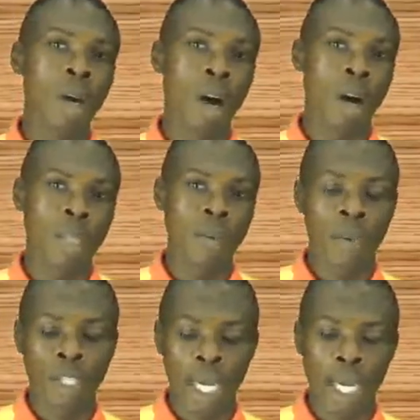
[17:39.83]
on
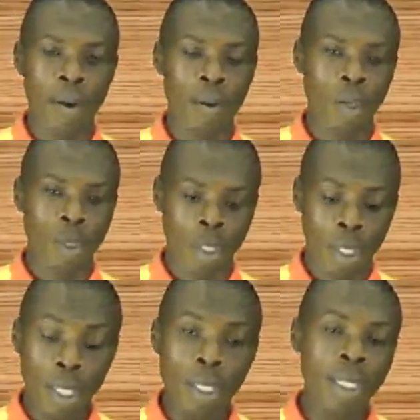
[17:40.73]
differential calculus.
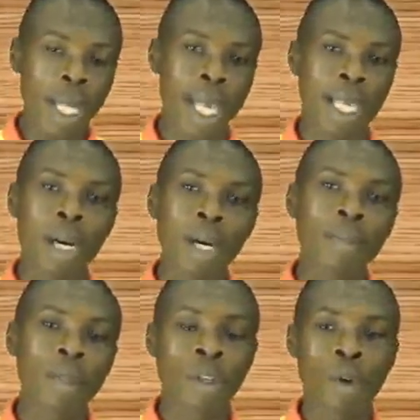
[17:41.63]
Till I
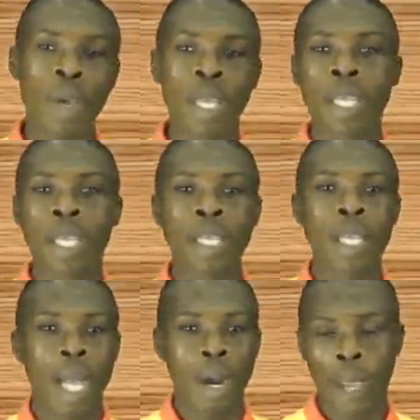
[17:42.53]
come your way again,
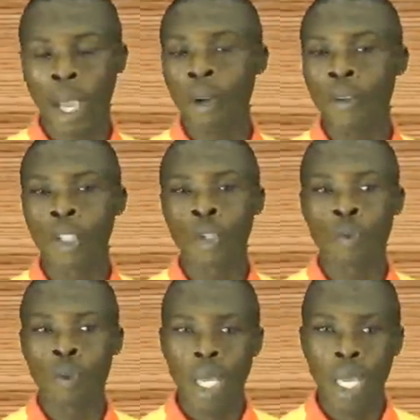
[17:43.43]
I will encourage
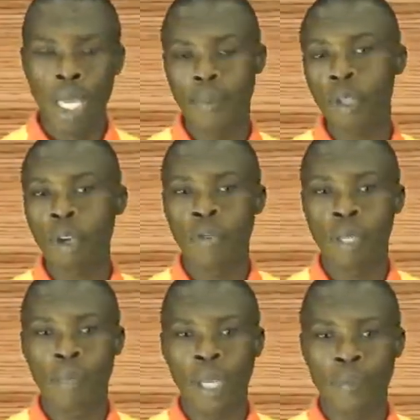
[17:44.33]
you, keep
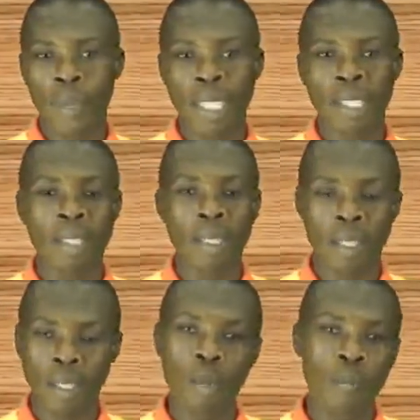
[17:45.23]
solving mathematics.
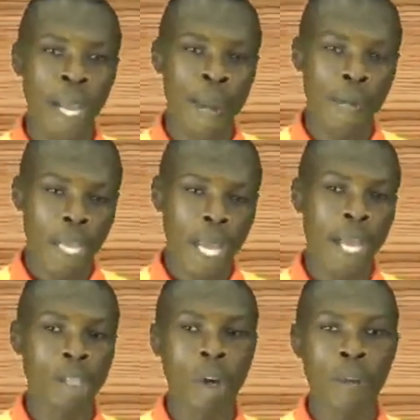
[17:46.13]
It's goodbye
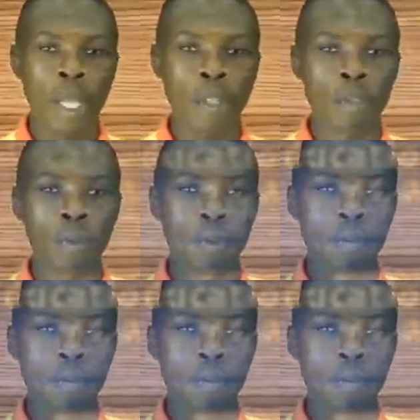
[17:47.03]
and God bless you.